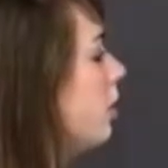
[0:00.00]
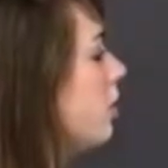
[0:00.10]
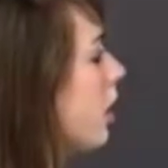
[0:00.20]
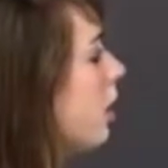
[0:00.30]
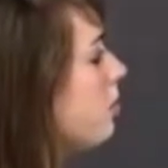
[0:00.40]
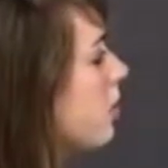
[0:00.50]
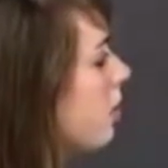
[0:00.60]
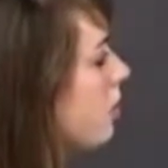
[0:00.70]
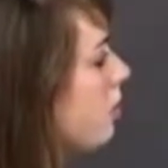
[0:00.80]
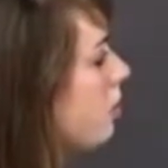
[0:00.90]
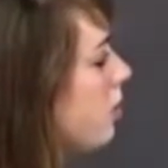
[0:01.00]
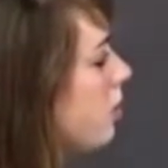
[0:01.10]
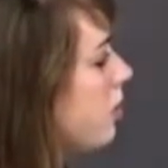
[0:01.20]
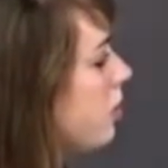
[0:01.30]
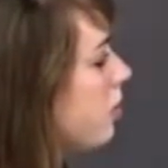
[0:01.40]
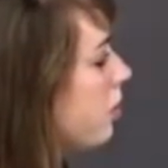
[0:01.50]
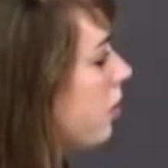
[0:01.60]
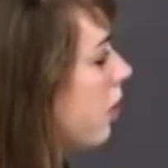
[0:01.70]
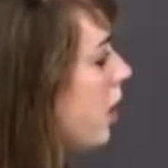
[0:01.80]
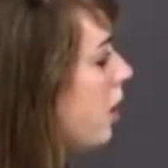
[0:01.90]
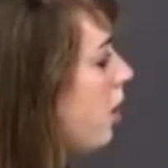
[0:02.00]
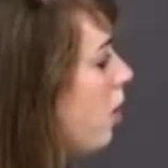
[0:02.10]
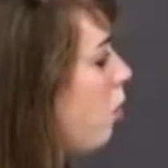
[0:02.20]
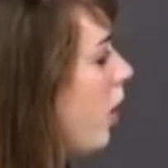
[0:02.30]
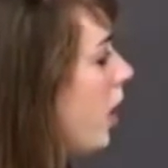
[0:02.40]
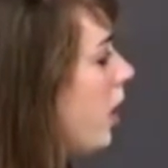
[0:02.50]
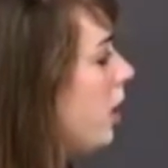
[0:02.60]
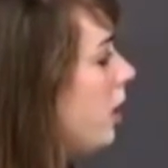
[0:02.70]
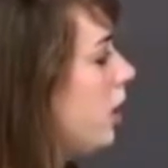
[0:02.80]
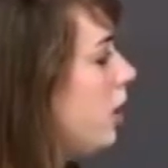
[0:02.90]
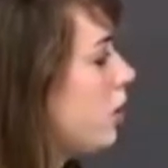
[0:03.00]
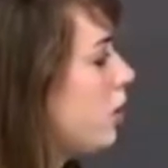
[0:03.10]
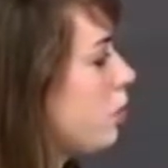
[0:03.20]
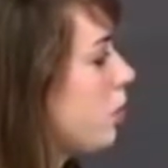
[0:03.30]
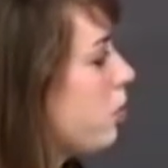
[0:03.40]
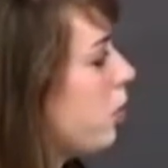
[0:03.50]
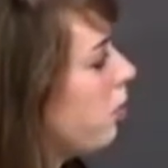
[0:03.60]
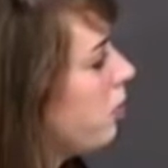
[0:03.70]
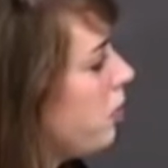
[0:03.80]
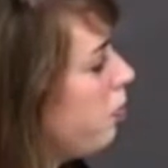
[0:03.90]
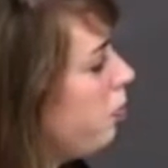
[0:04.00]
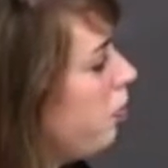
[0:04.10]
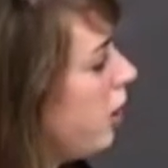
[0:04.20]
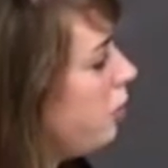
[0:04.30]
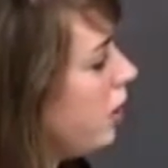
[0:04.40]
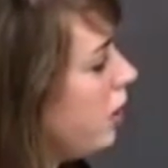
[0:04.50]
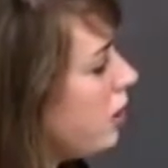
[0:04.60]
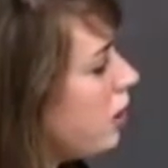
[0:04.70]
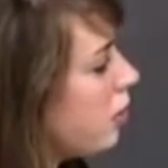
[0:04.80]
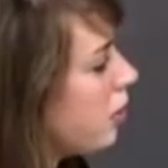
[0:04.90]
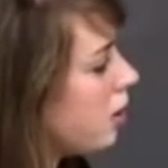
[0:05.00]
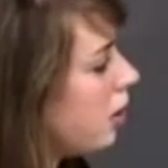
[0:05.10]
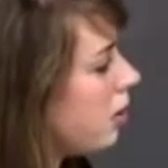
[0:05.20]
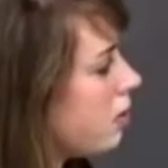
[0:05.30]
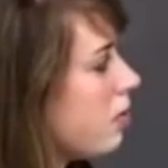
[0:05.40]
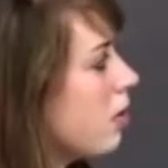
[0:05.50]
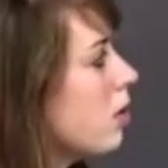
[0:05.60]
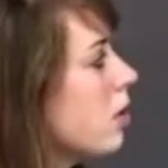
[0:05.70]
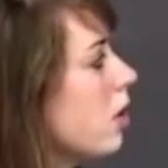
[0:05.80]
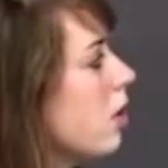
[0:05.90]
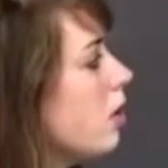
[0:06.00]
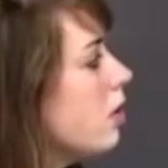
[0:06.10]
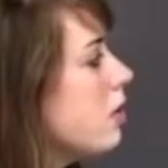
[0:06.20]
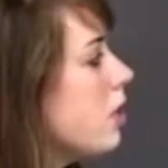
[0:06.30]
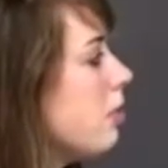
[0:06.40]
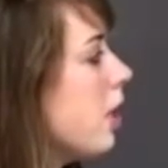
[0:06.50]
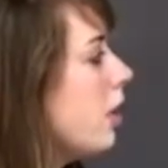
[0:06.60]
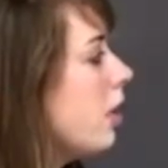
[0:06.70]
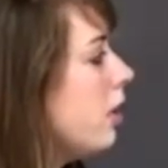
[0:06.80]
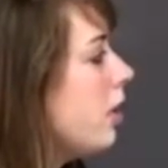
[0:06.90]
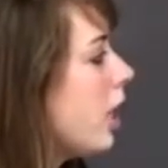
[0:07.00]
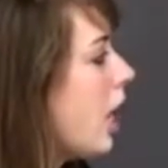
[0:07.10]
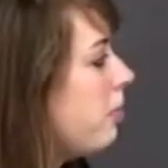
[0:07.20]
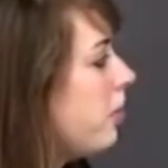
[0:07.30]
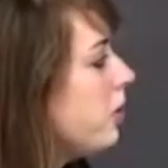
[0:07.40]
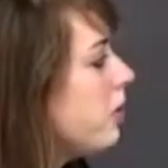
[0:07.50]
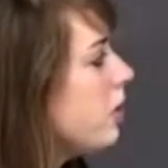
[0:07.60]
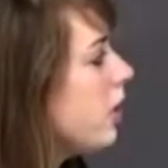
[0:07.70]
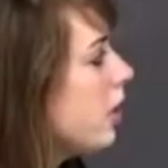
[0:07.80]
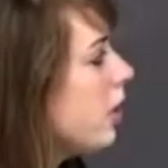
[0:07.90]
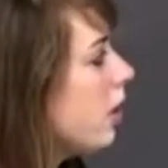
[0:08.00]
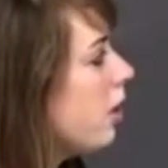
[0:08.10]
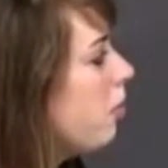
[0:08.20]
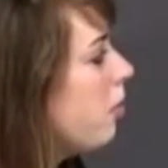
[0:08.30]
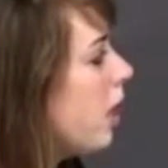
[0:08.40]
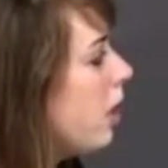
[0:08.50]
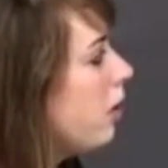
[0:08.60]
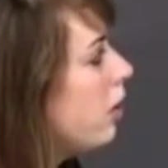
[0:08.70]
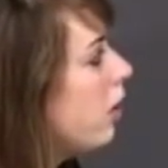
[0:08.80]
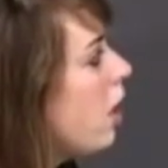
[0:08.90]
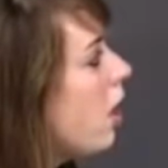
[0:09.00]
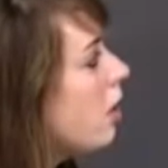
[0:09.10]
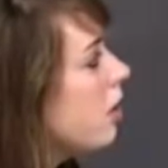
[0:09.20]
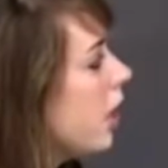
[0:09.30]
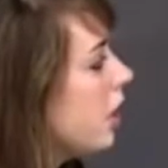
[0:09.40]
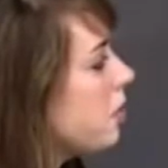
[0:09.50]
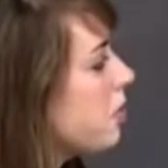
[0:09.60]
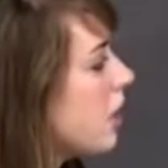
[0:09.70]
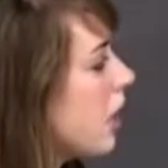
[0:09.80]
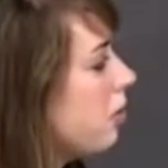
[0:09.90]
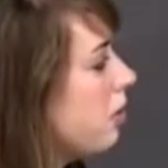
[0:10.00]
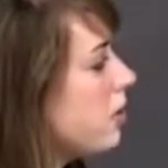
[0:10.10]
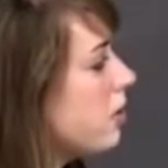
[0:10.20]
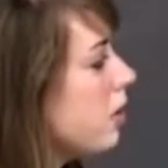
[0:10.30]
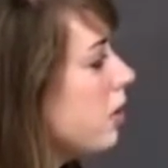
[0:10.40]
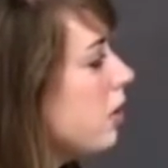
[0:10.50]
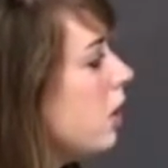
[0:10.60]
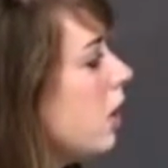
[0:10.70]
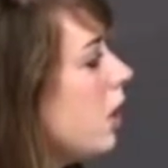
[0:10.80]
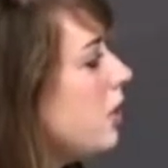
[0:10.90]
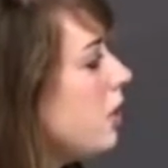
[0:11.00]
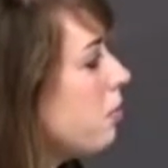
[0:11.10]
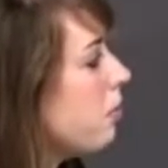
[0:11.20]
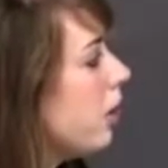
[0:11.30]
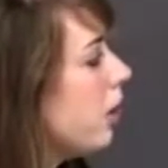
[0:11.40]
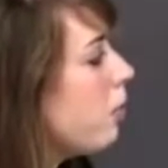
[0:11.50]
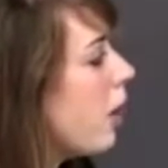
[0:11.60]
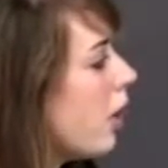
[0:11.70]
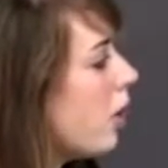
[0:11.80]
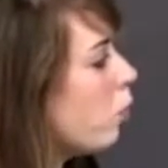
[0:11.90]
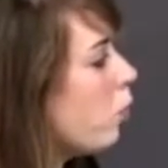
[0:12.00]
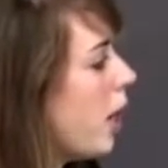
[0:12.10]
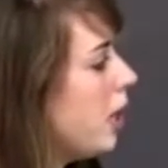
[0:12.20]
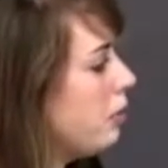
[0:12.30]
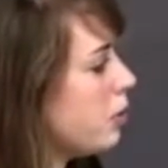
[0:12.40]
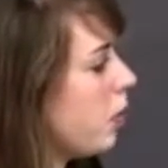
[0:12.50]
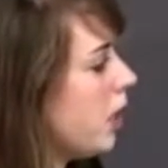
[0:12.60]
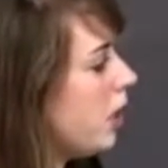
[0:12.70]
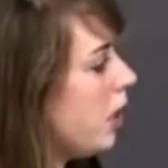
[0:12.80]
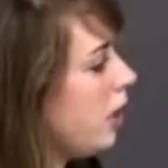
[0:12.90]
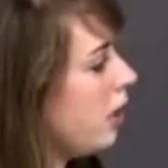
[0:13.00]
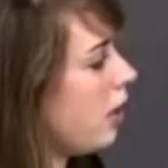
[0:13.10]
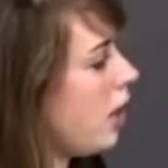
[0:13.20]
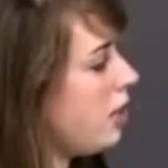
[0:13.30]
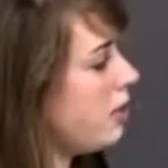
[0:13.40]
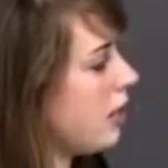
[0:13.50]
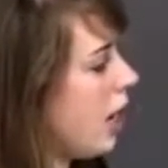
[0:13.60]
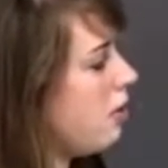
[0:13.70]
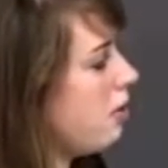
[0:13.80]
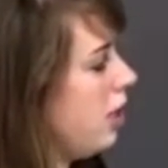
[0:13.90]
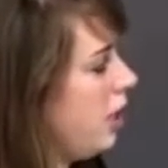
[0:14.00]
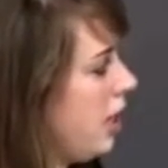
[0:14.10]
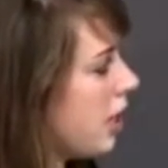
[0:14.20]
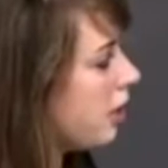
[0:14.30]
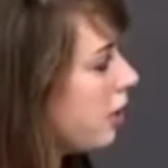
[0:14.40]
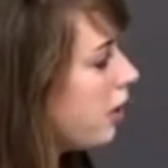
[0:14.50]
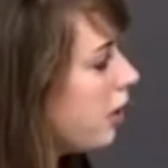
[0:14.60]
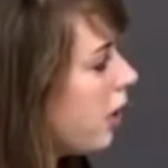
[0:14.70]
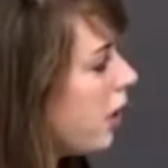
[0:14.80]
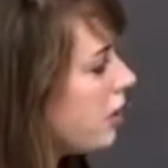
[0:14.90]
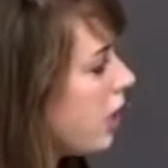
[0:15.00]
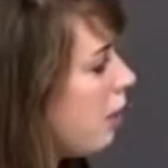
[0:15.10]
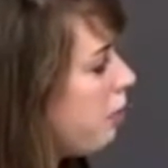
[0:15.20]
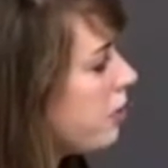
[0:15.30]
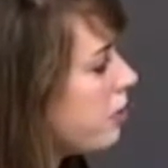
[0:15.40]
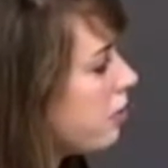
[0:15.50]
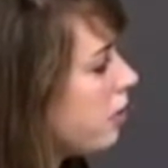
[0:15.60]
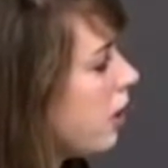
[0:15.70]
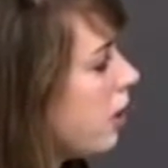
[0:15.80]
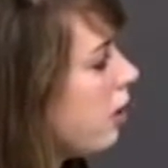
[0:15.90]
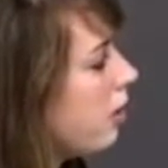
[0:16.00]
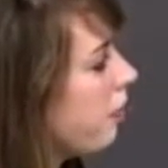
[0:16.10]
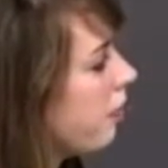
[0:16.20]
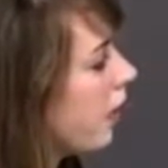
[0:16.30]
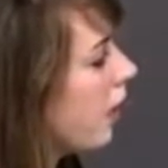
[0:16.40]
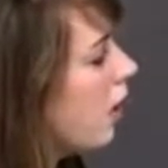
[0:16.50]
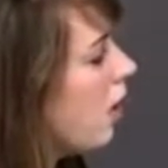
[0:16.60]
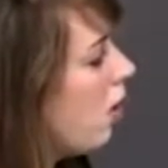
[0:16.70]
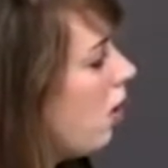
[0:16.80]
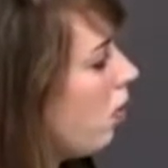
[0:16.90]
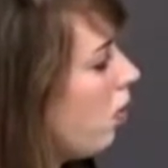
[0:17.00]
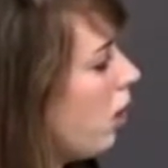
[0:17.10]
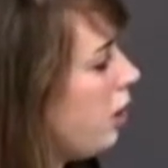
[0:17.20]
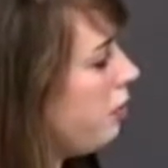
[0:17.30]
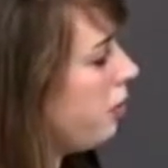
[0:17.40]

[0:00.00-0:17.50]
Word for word: times also didn't do so great when it just was buried pretty deep underneath the soil. Same kind of thing happened here with the annual sow thistle. It did really well when it was planted either on its side or at an angle on top of the soil, or if it